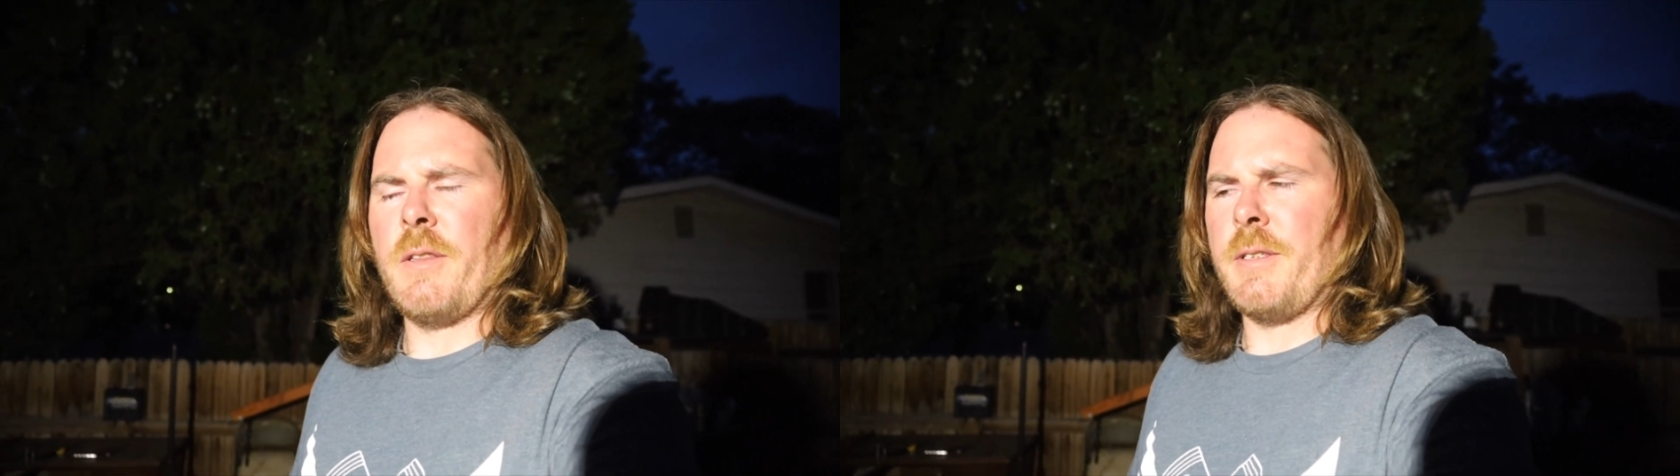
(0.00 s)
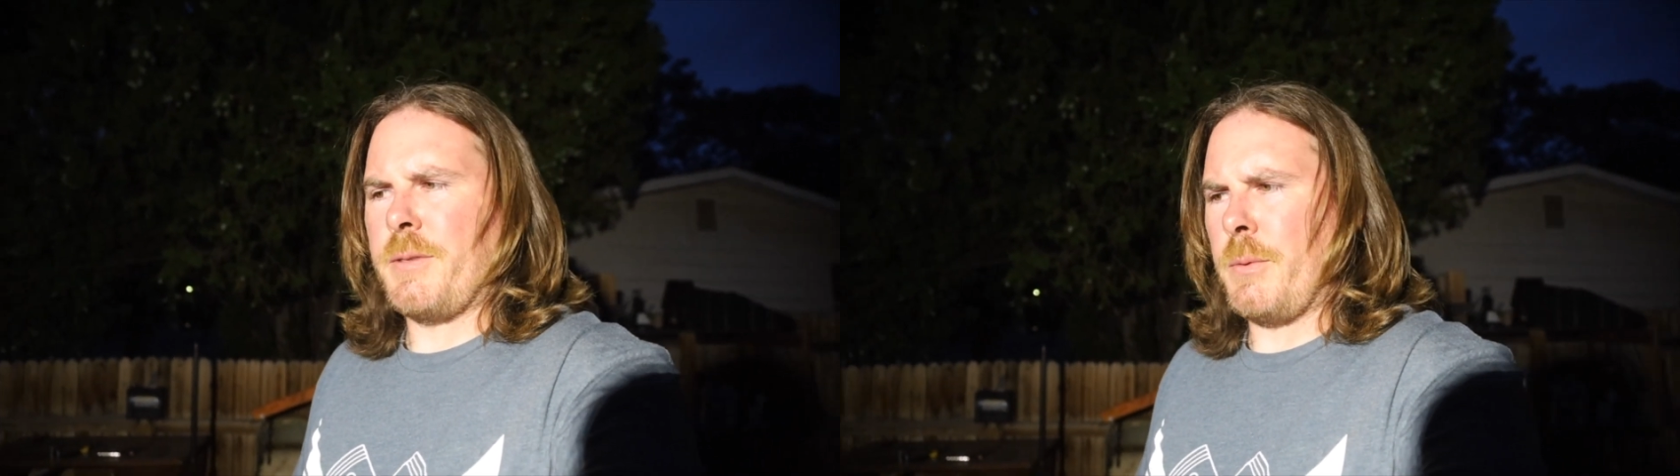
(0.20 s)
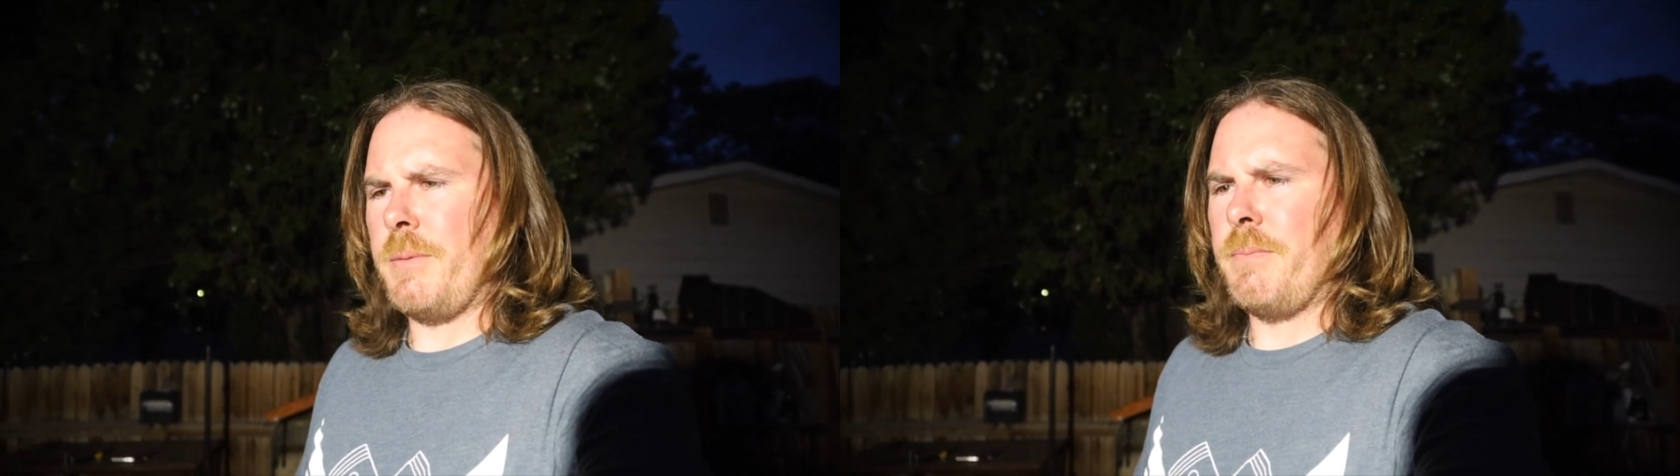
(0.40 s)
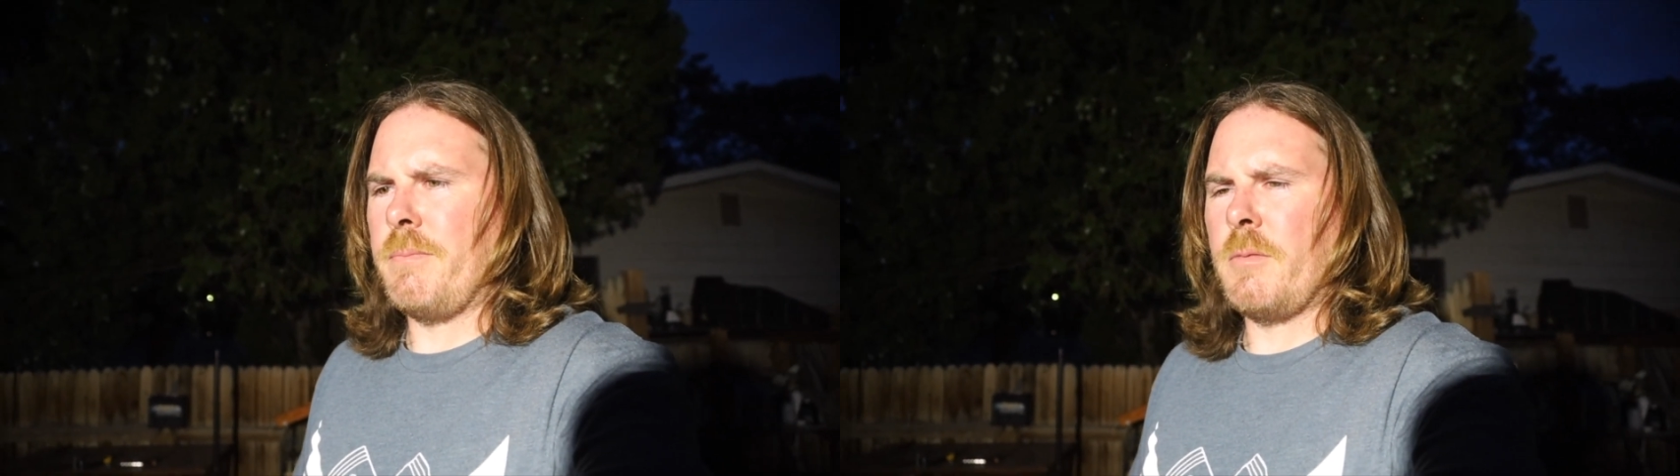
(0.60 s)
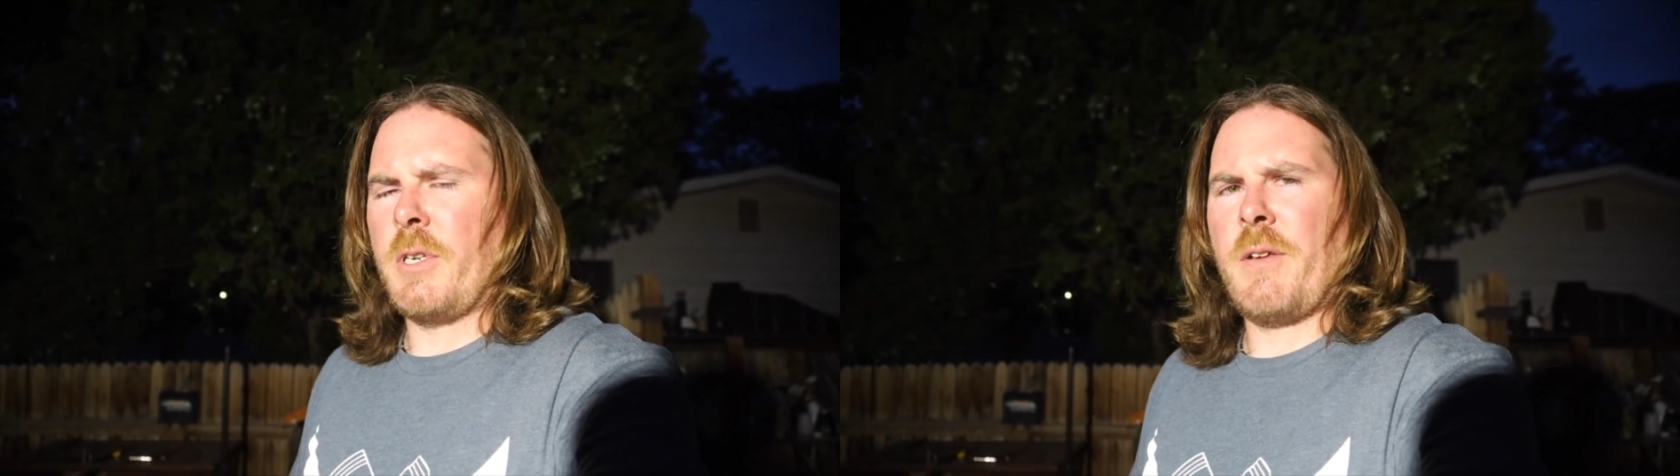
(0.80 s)
this one.
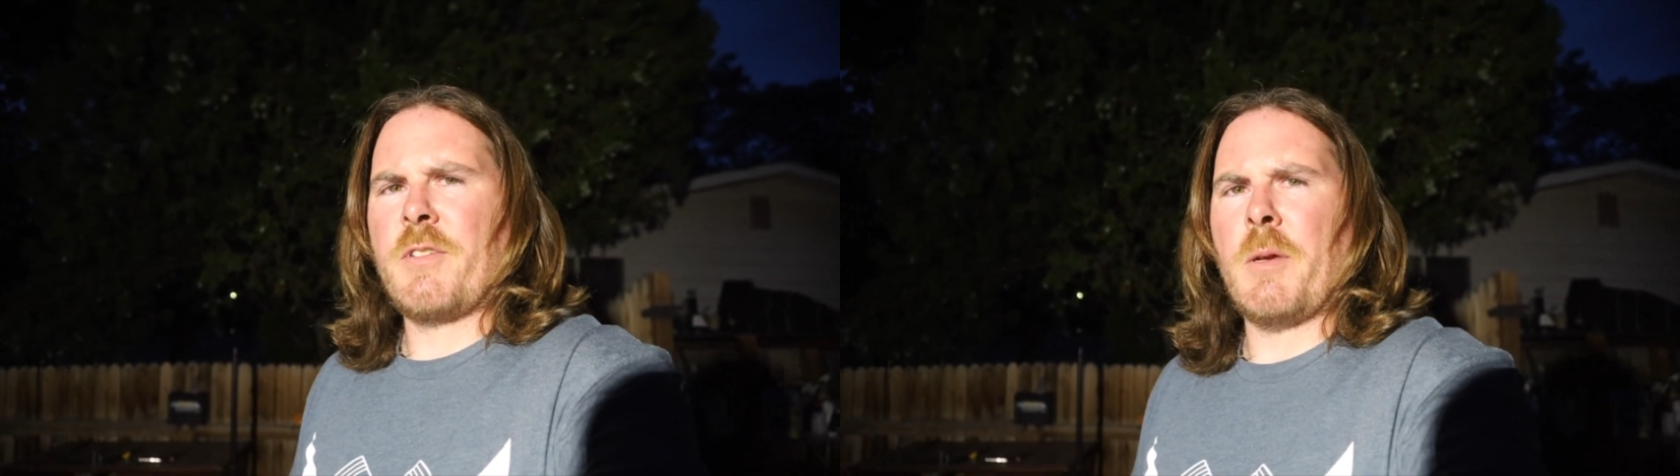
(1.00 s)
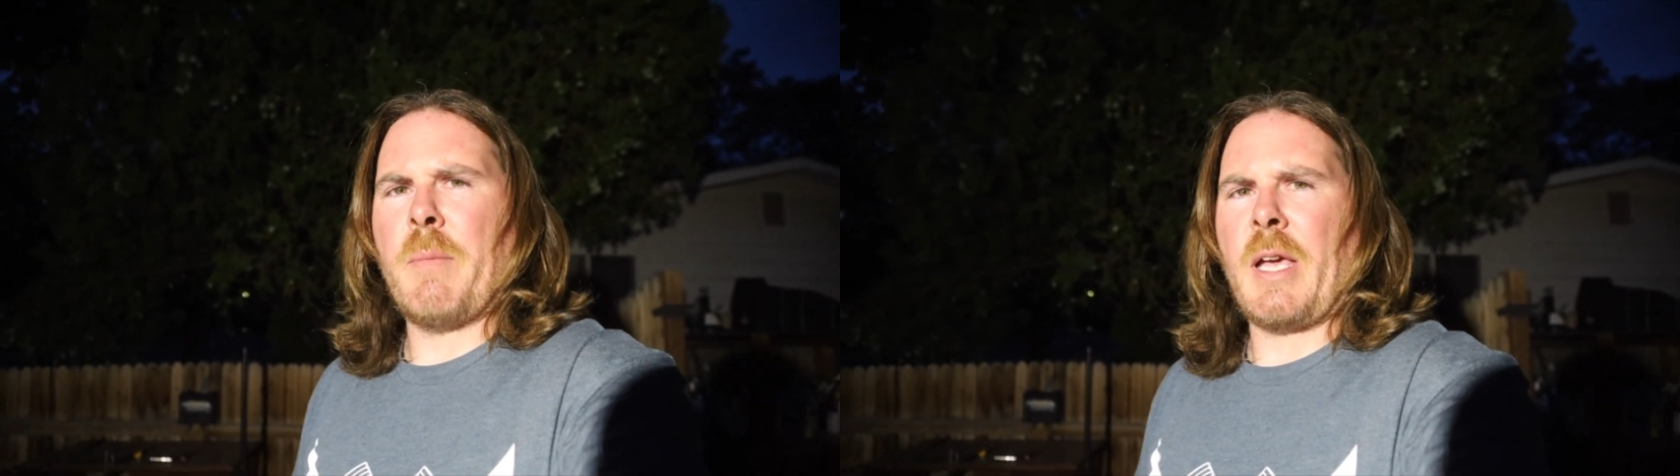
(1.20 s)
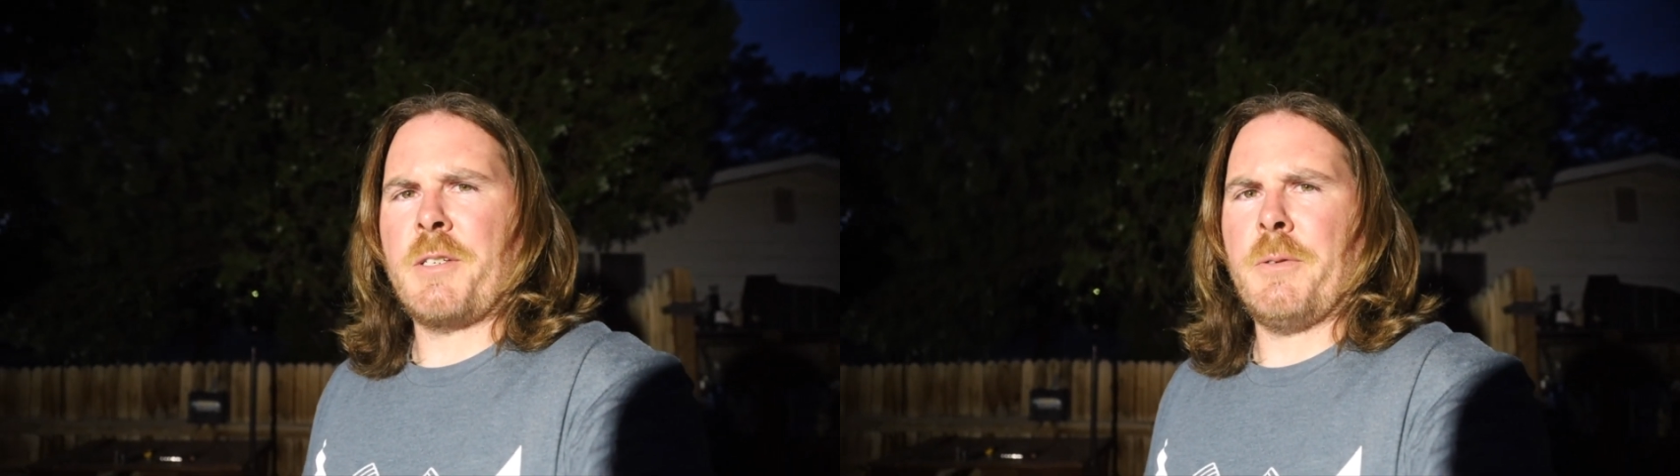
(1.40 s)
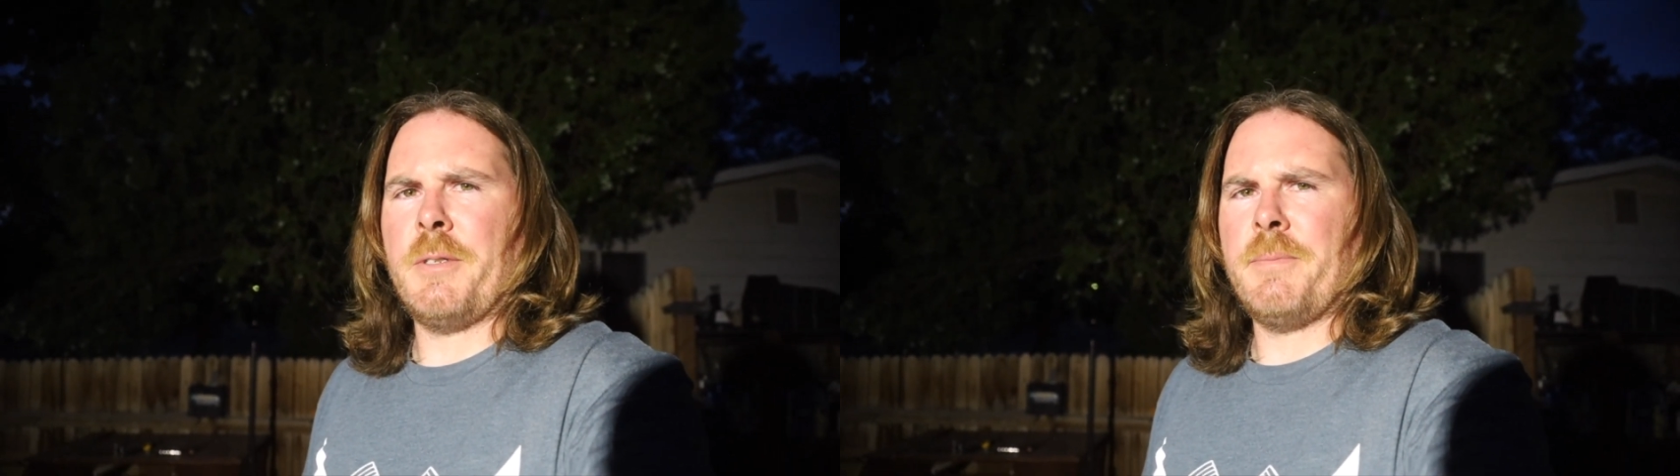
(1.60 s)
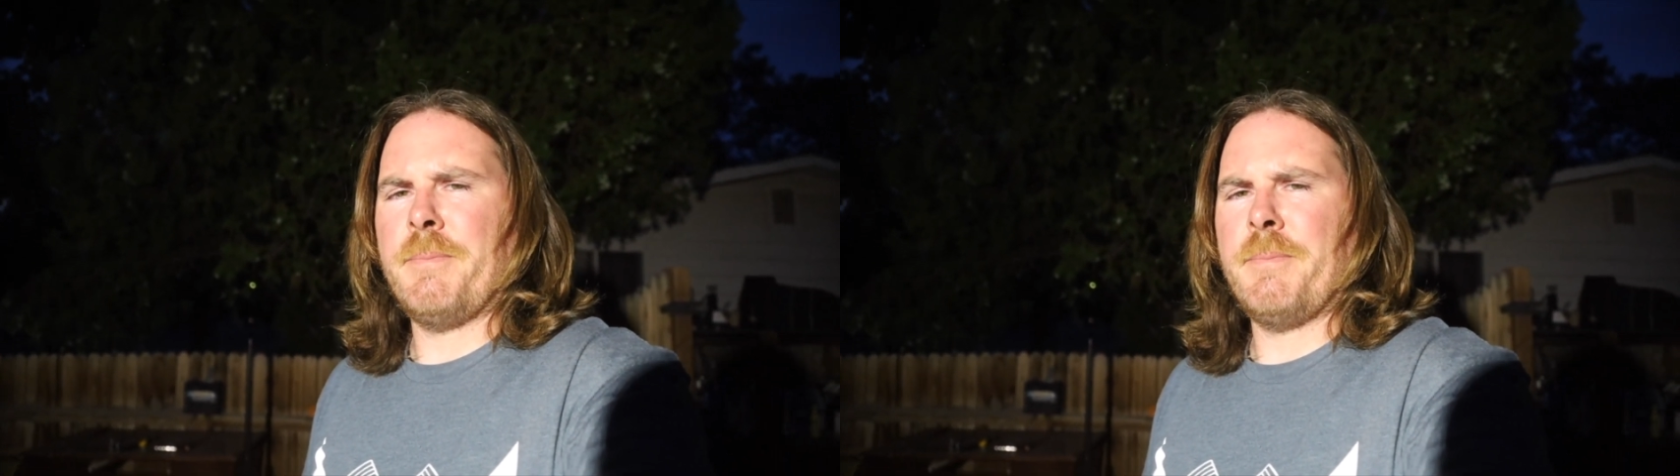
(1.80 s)
We're going to have to come back to it.